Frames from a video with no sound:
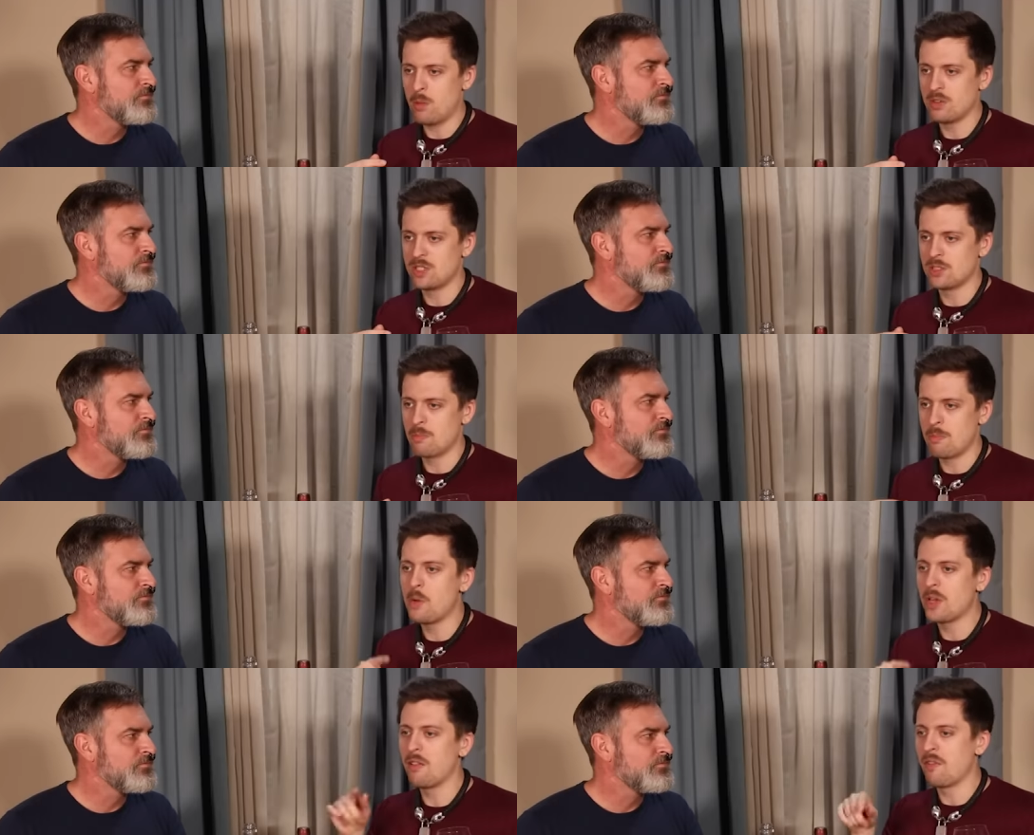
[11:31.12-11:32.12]
Speaker 1: he was just
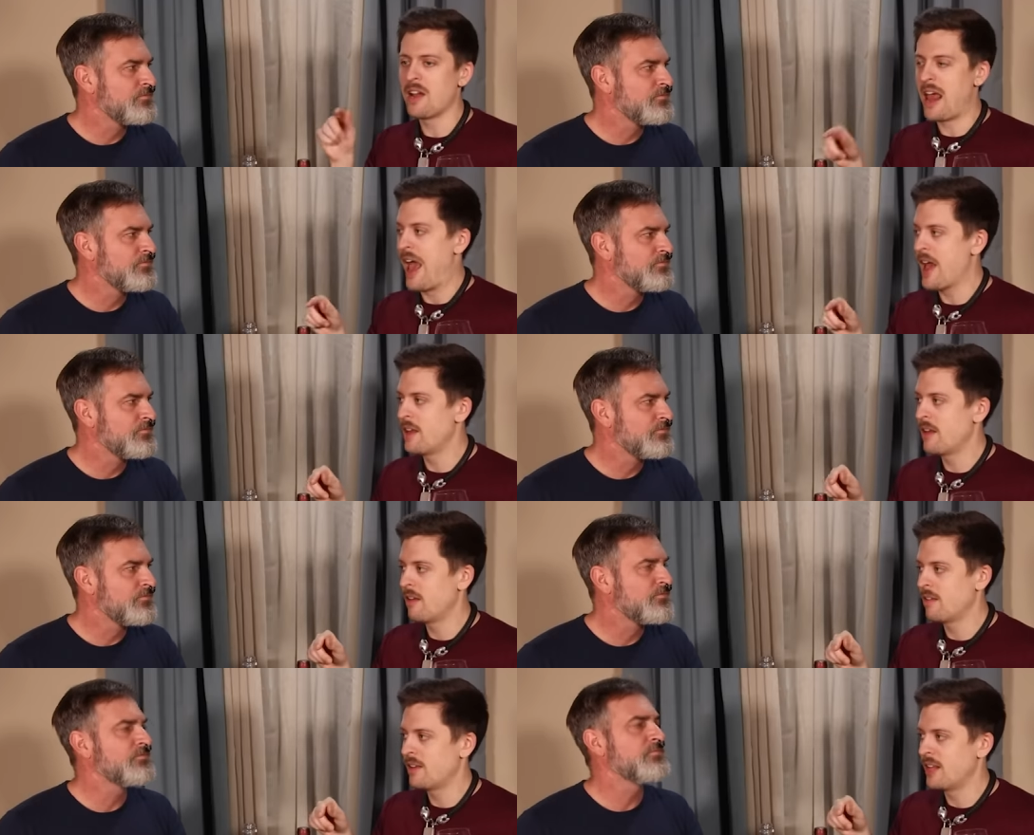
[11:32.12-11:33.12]
poking fun at
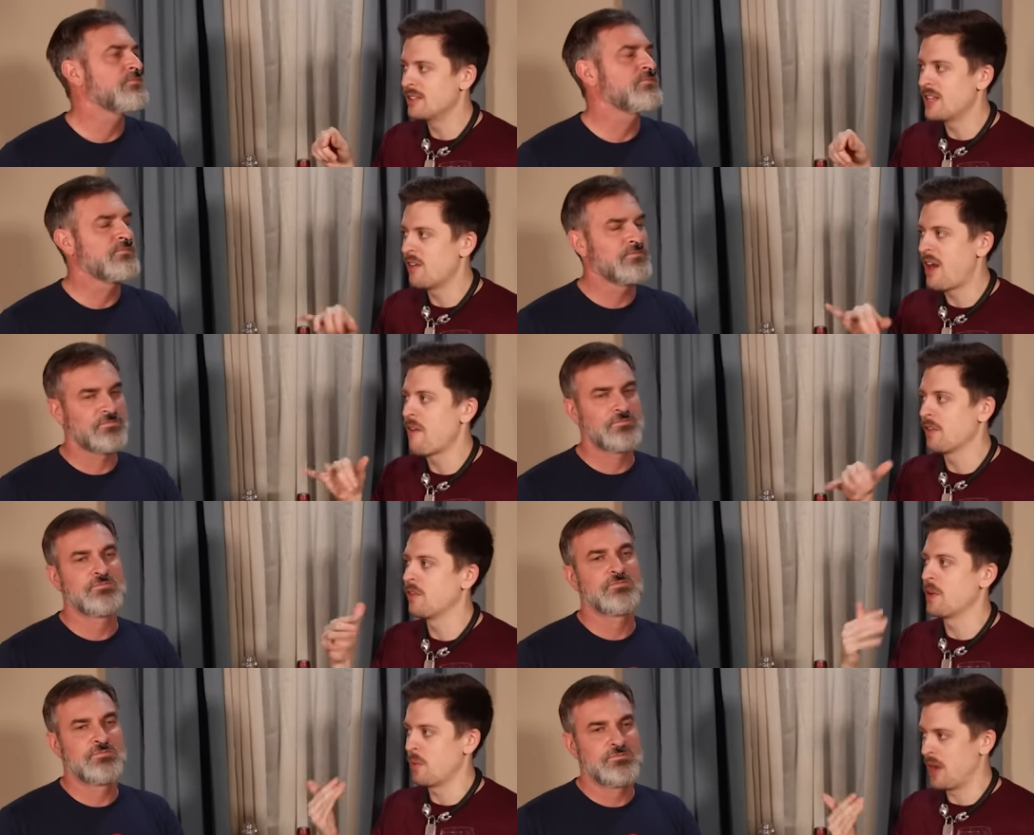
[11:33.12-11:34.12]
Mm instead of having
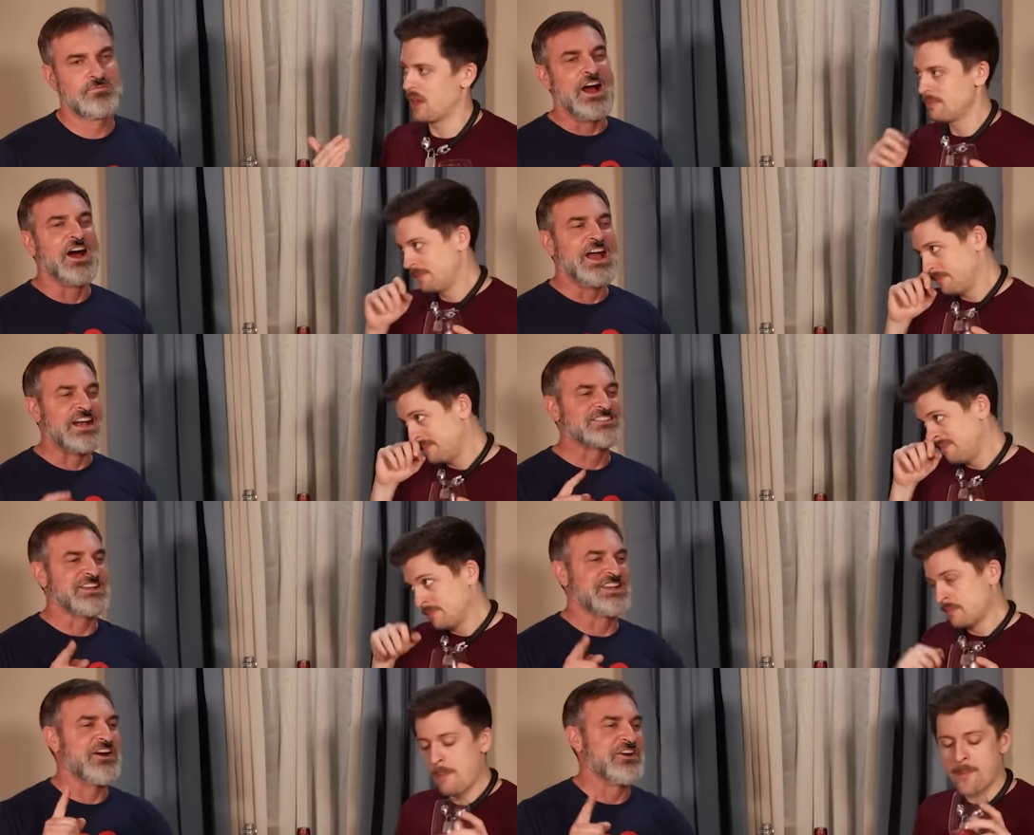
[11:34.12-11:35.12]
fun with.
Speaker 2: Uh,
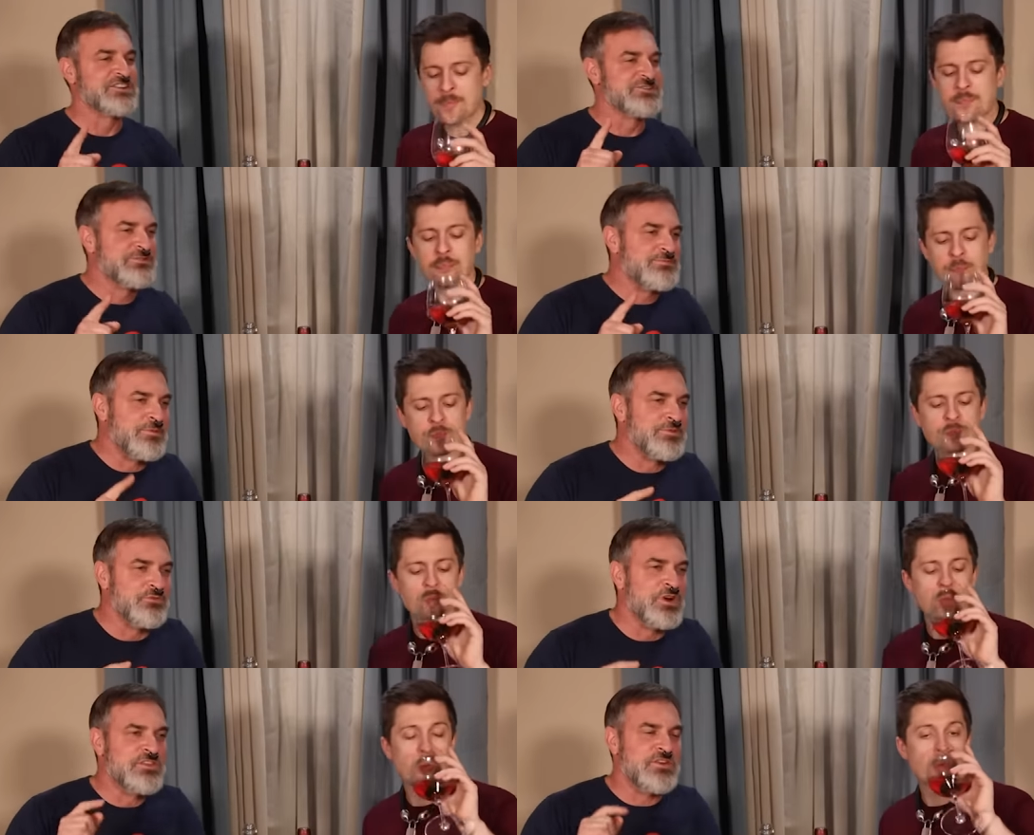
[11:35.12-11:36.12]
actually, now I do remember
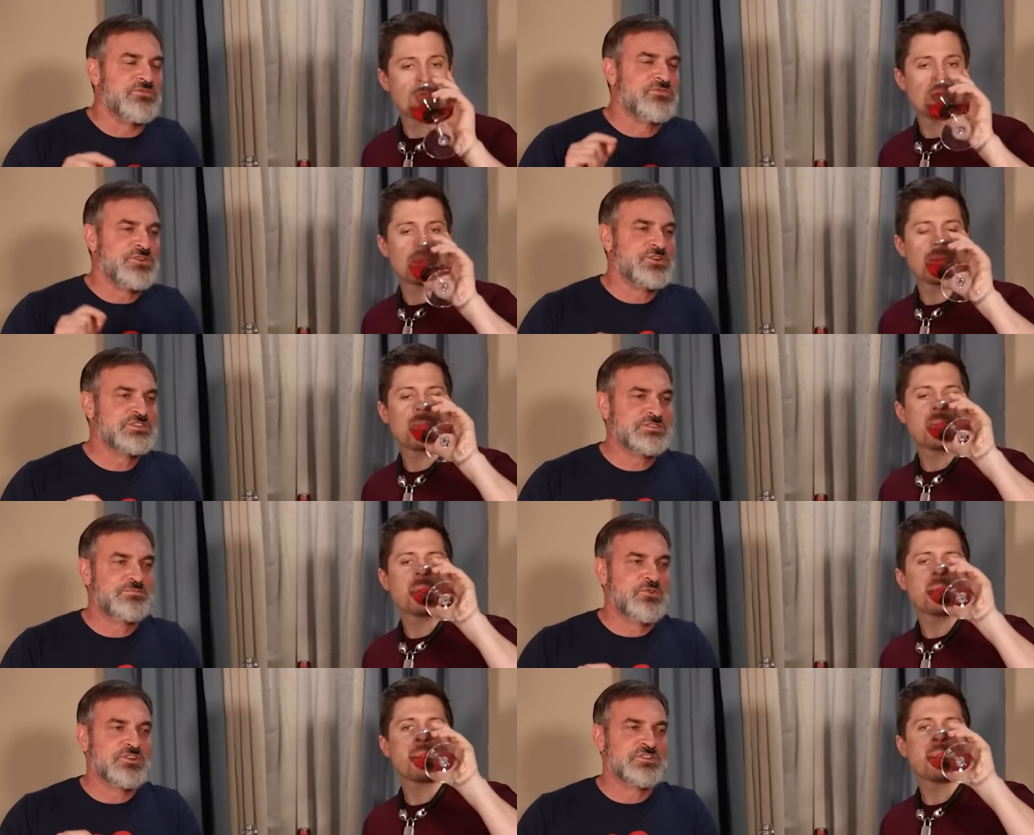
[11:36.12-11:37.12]
one of the first
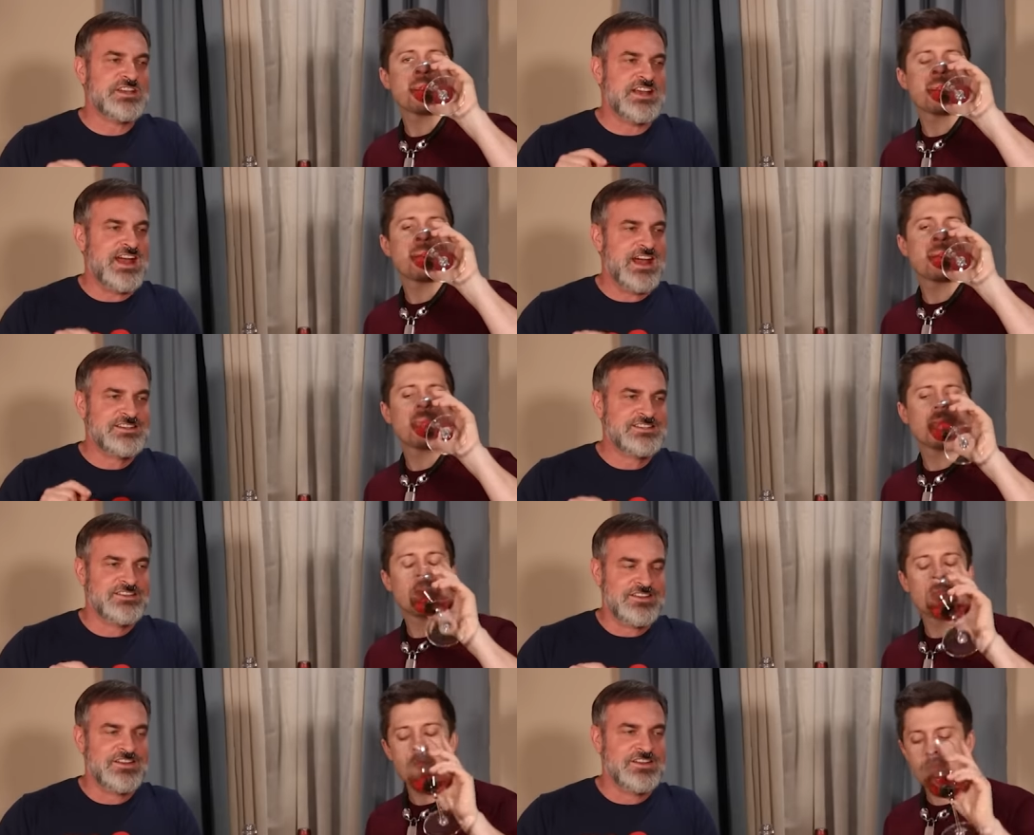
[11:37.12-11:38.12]
pornos I
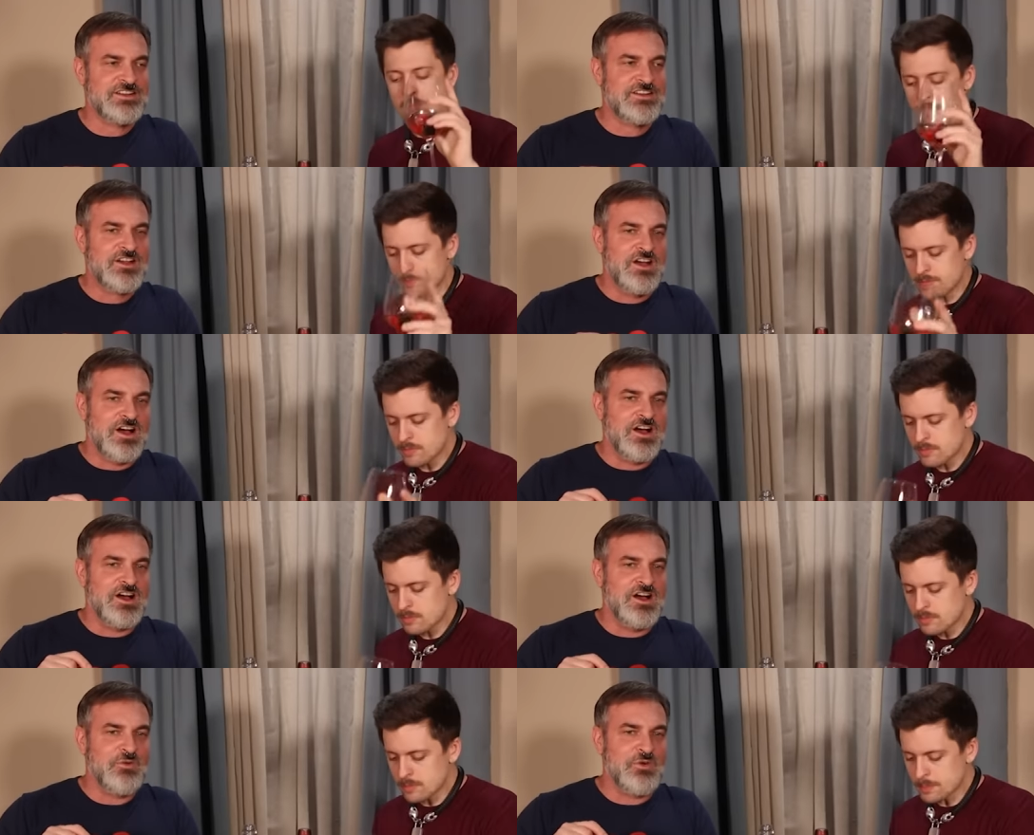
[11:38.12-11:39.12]
acted in
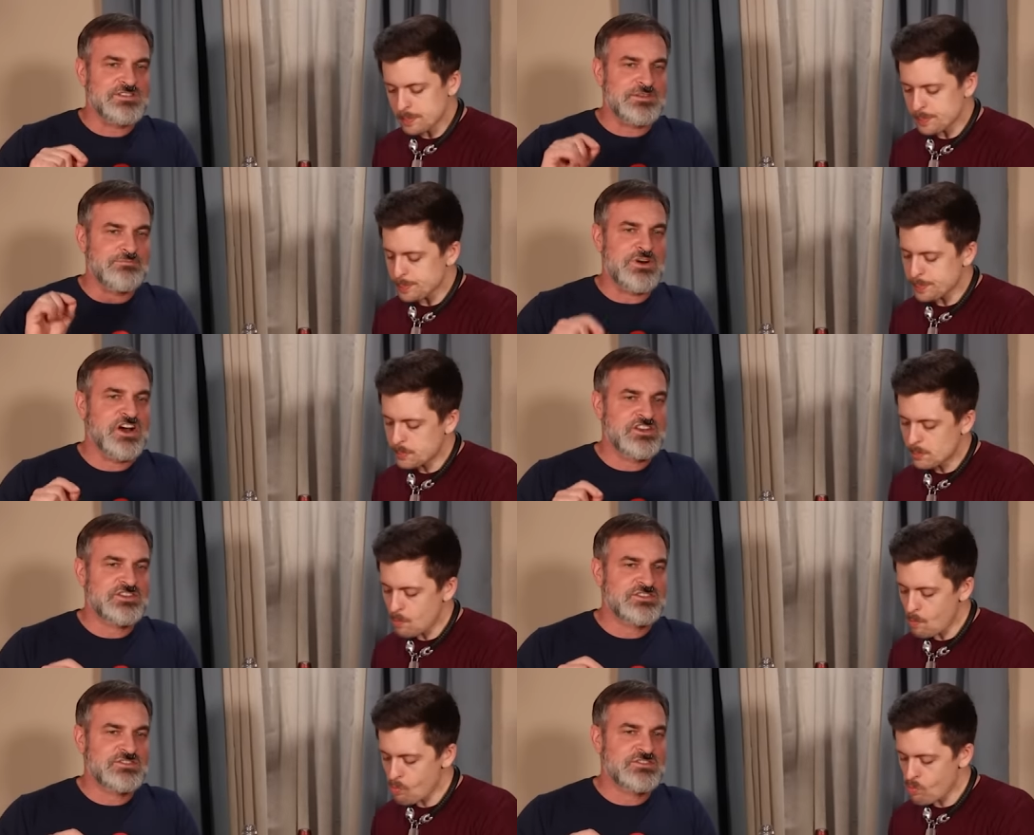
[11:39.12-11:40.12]
uh, was a
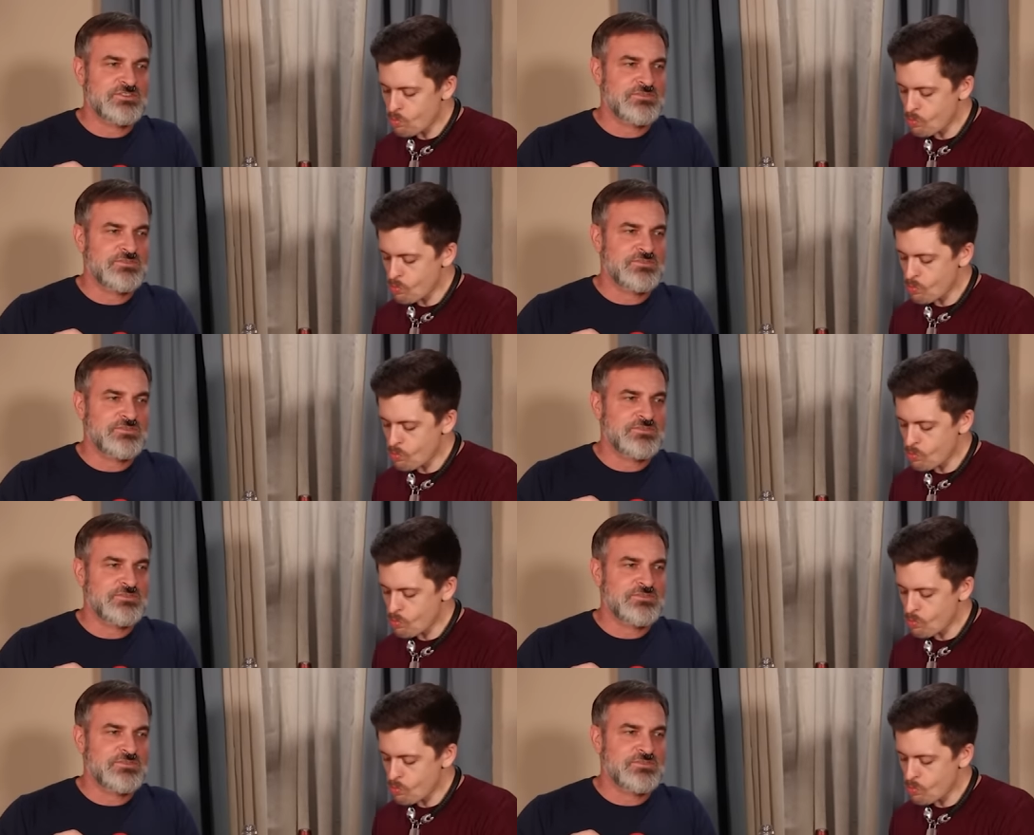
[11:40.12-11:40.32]
bondage